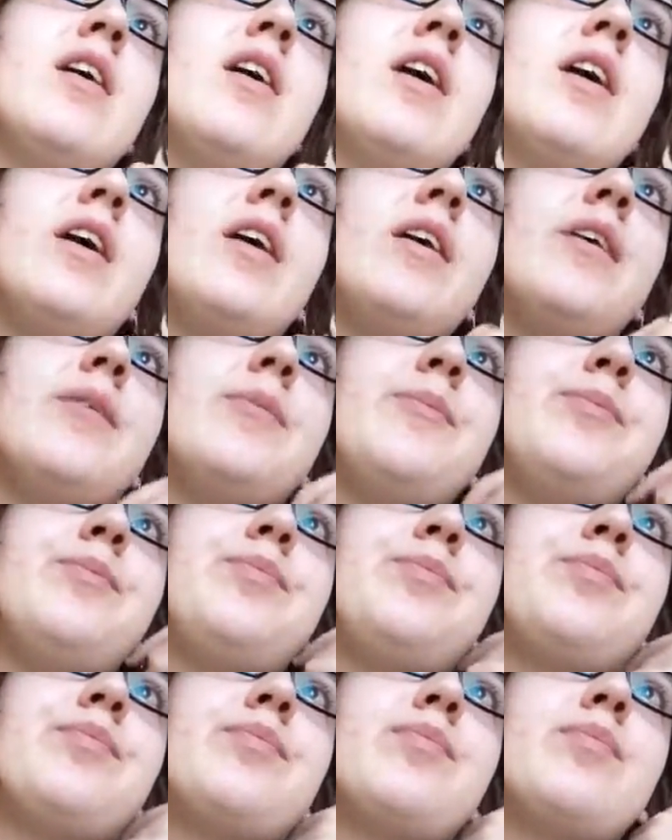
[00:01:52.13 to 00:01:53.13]

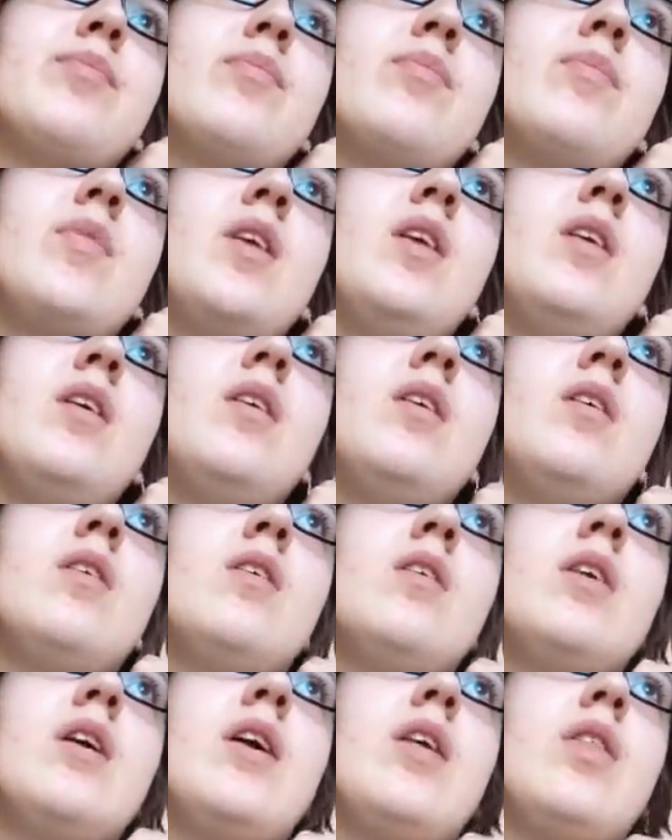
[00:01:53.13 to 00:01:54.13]
Um,
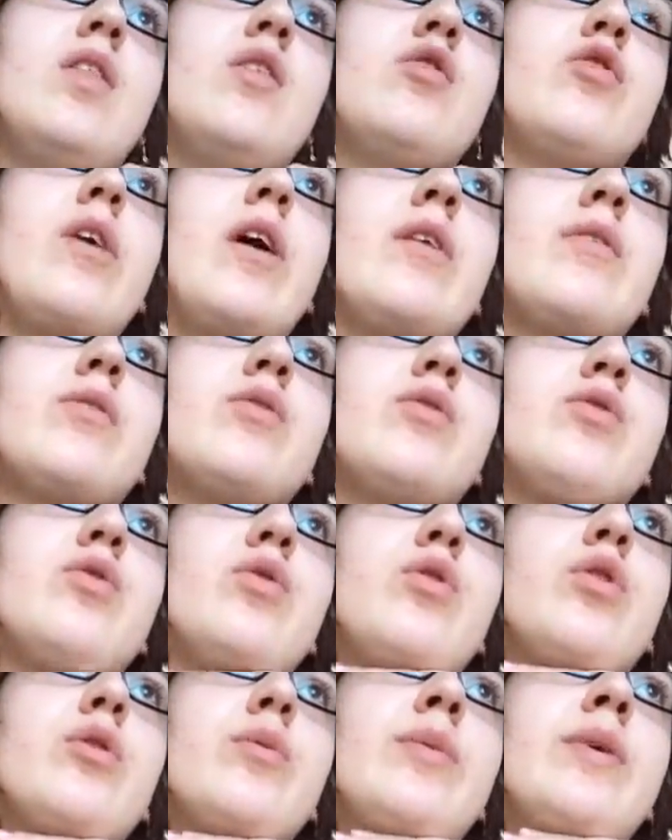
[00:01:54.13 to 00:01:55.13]
in the travel
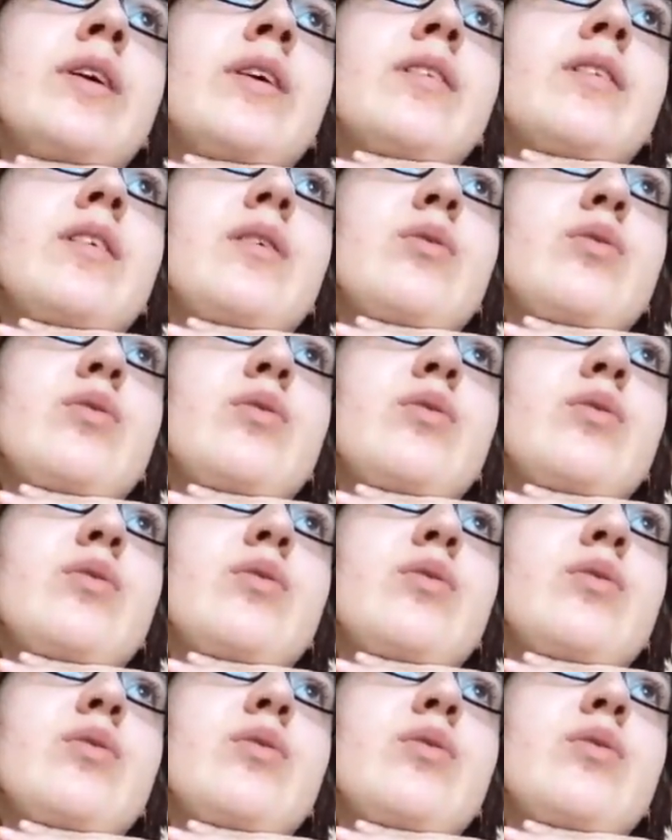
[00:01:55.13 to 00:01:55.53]
tour bus,